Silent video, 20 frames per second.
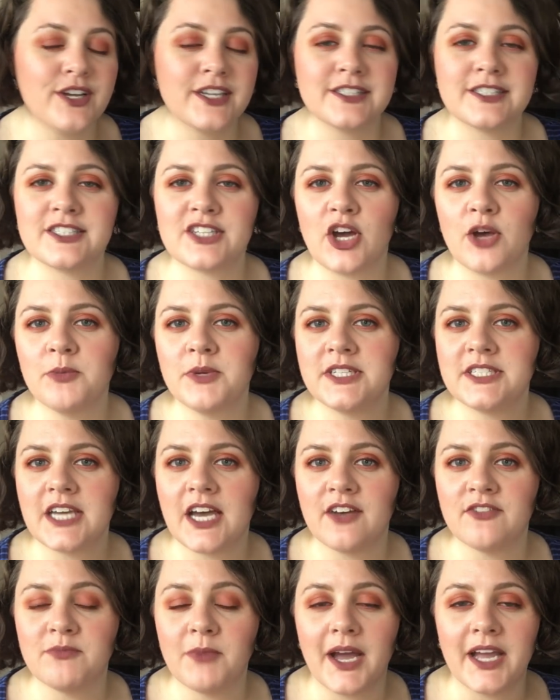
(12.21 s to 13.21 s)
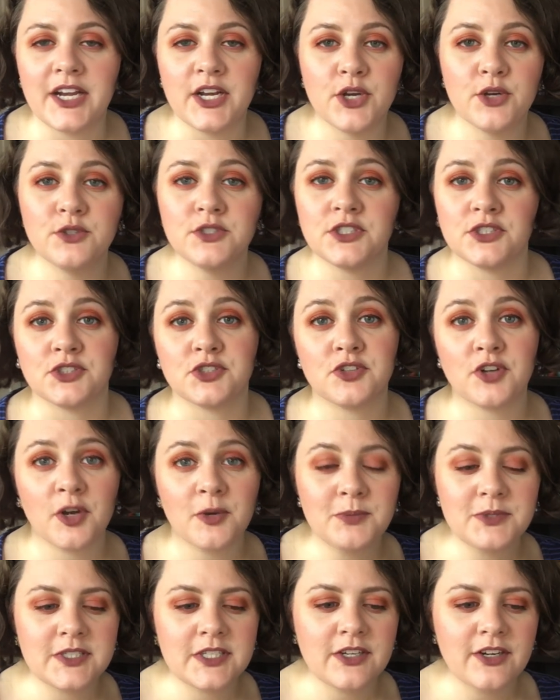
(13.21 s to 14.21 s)
installment of my Know Your
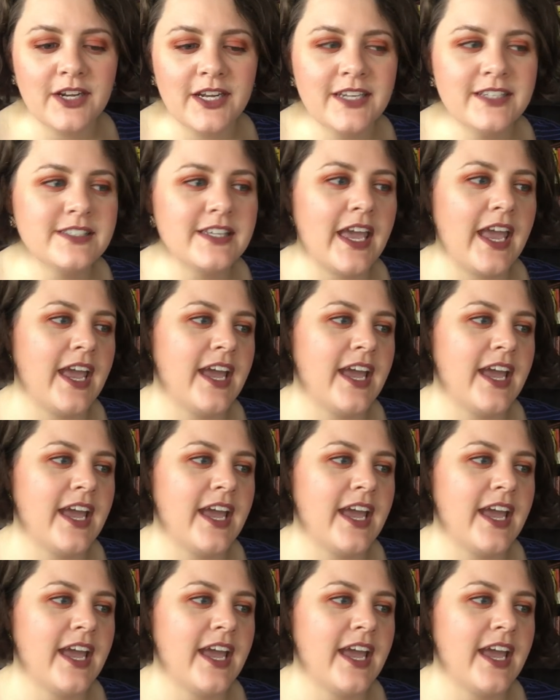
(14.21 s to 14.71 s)
Trope series,